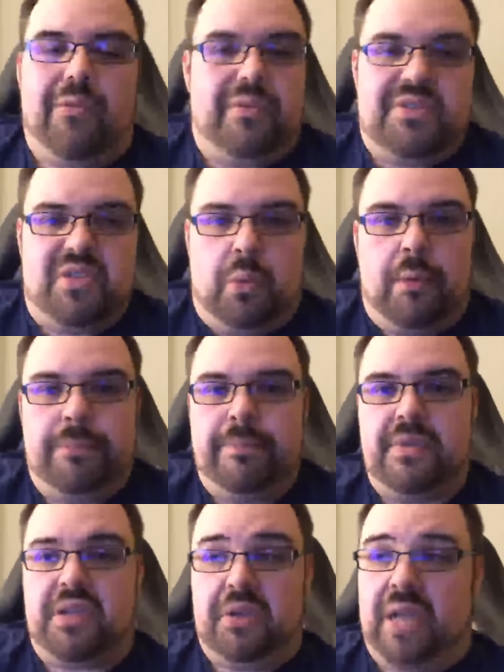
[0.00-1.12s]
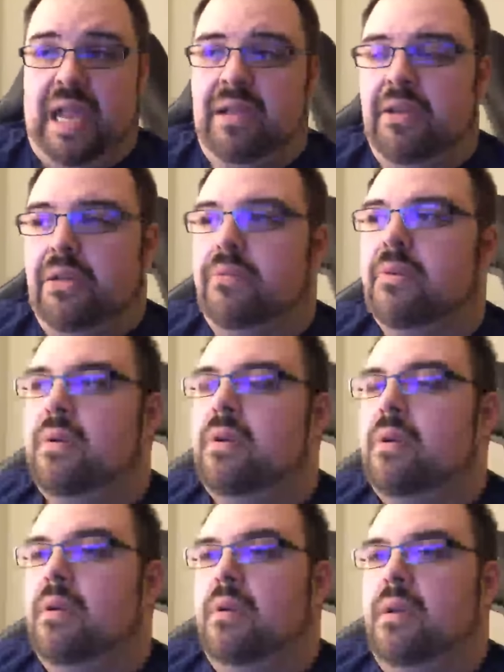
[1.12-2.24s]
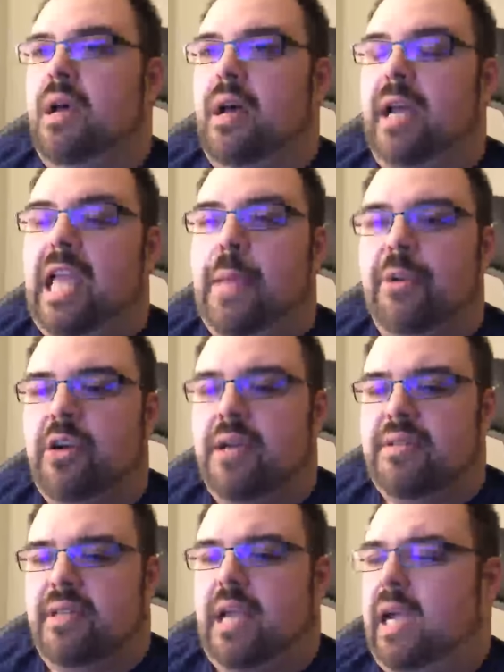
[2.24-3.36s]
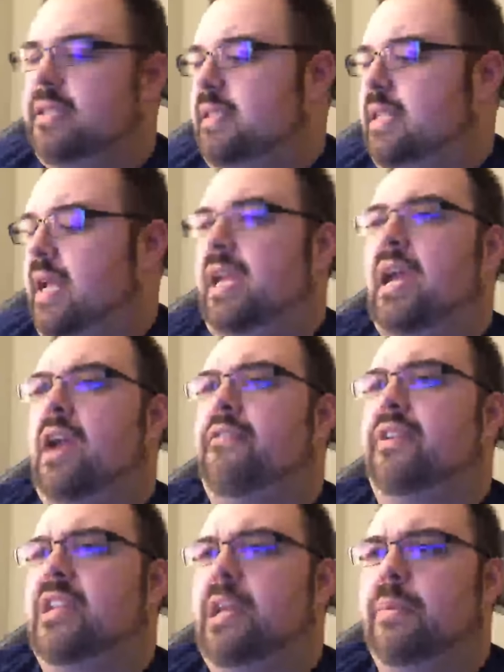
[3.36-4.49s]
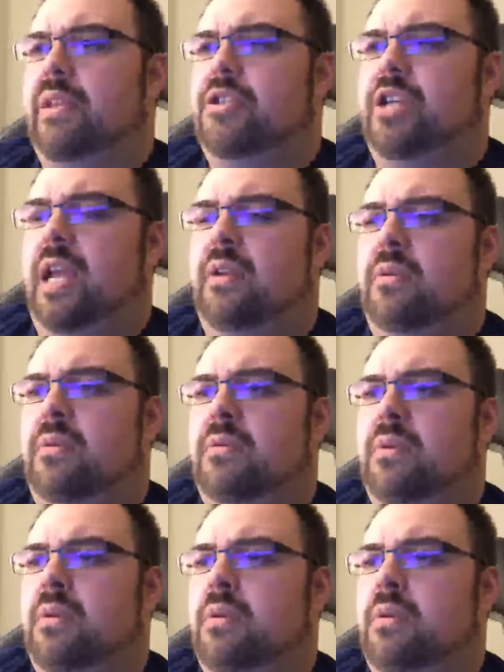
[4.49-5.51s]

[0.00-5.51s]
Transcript: the storm is all you can do. I came across a guy today. I forget the name of the channel.